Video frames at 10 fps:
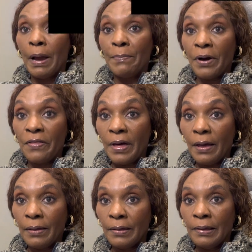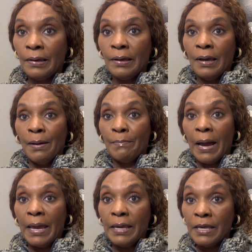brother,
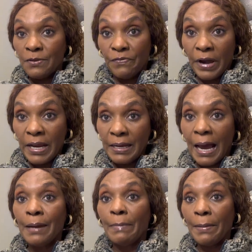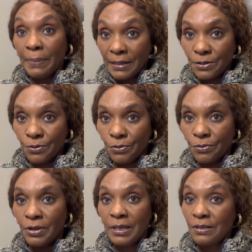his friend, and my pastor,
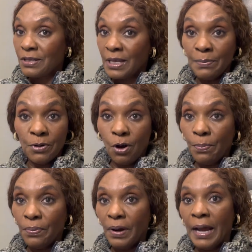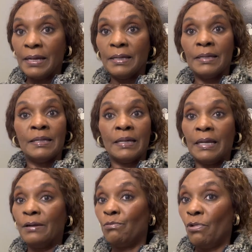they teamed up and they
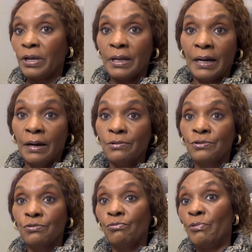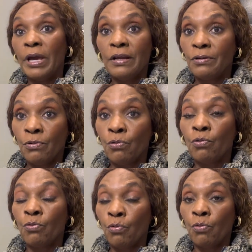started walking around
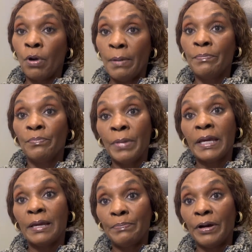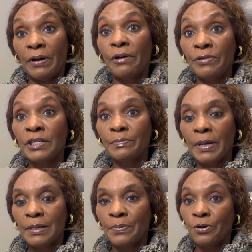making burial
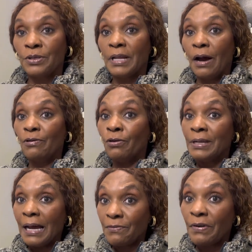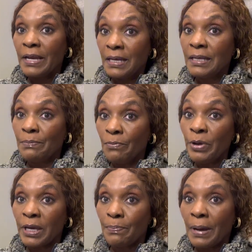arrangements, because now on that Friday, the
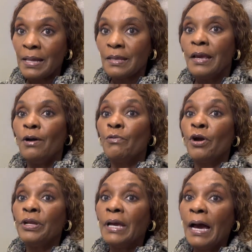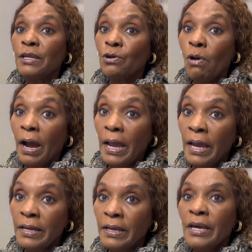week he passed, we already had to go
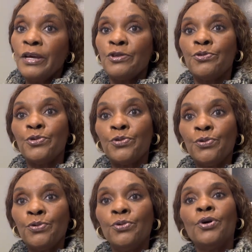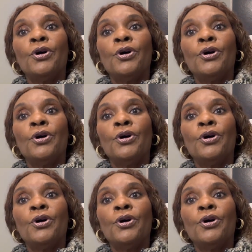ahead to do